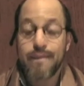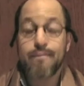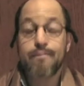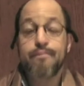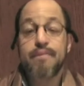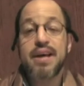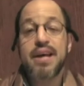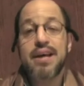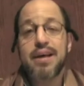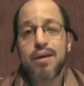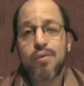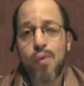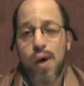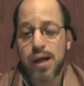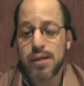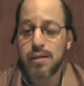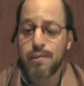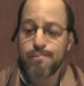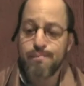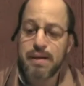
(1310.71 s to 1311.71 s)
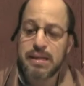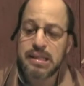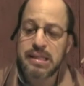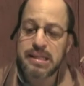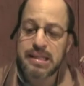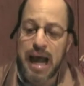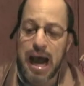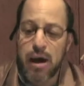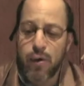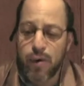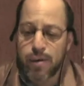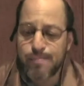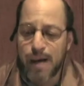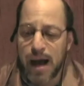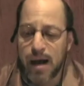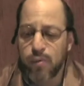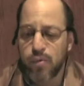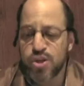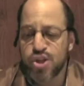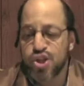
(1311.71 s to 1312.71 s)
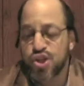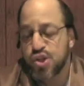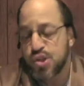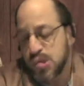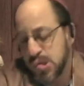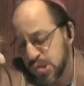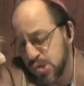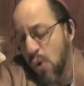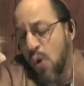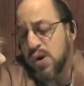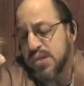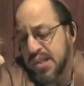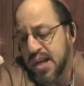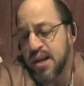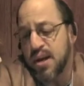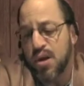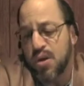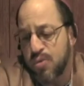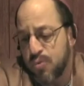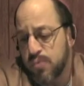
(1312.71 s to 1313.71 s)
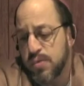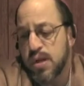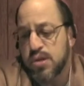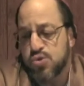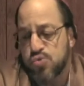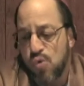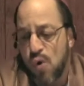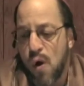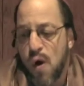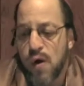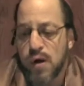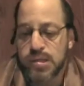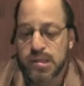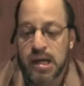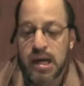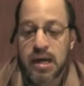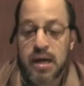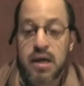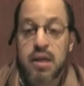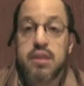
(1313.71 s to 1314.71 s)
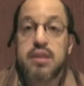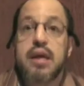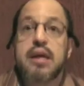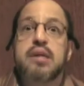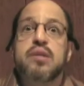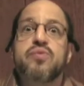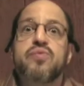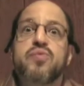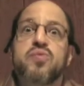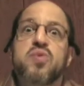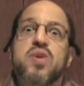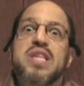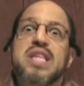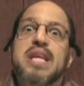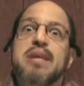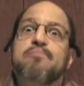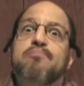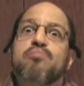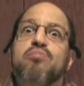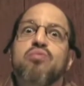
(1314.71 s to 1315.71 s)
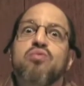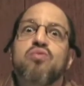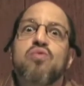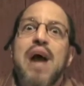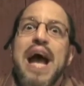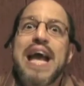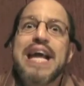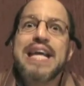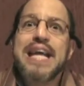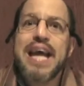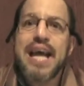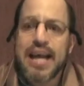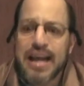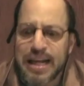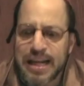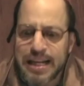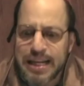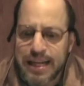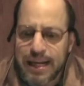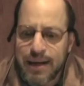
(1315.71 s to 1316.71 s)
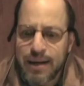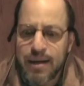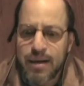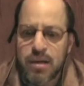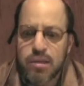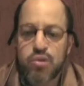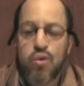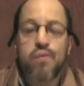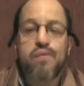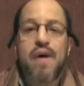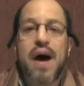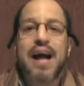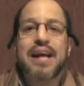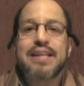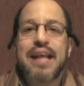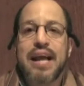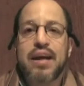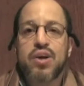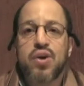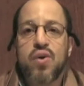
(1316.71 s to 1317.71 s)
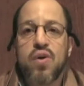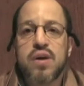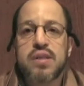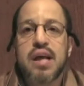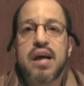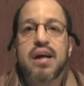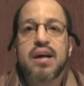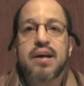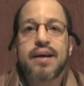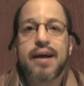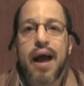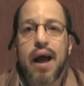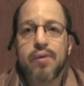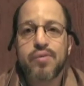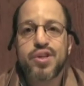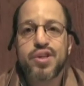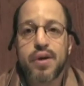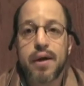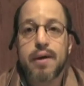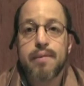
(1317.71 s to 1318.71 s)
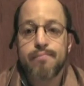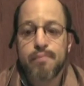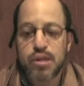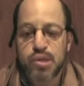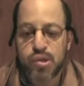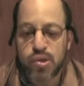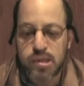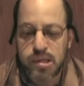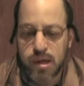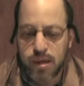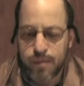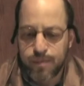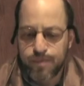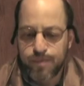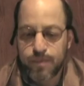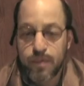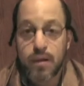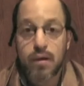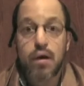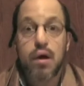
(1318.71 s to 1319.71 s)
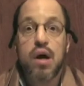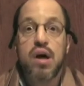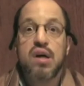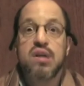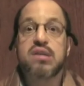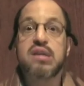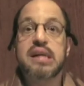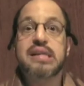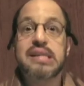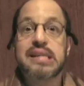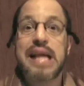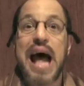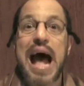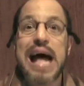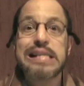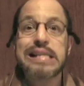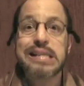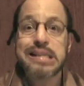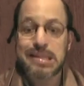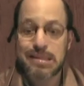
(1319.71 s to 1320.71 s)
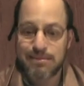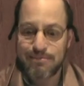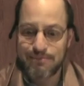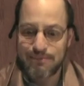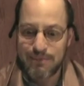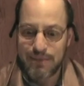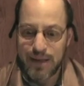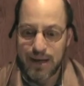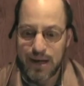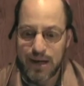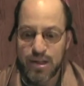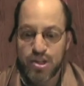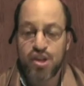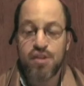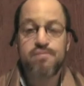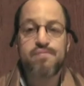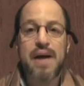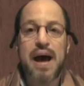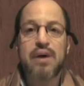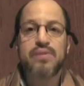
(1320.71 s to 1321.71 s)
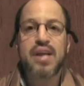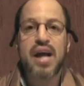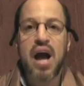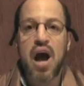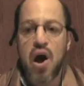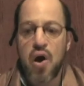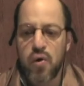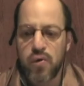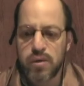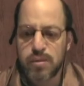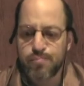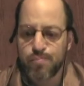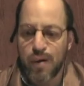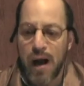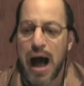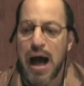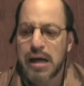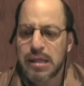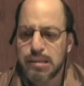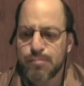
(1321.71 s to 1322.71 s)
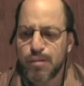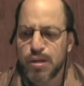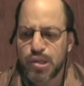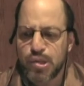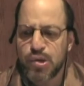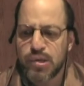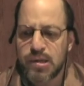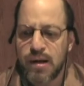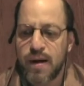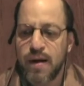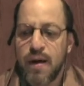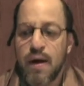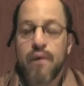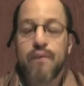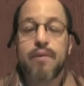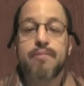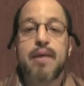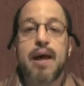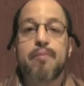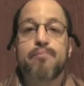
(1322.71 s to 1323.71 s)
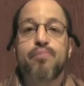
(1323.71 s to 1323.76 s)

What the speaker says: Meanwhile, Mrs. Auerbach was sorting through the drawers, literally praying to find a good kosher mezuzah. Success! She found an old bronze mezuzah from their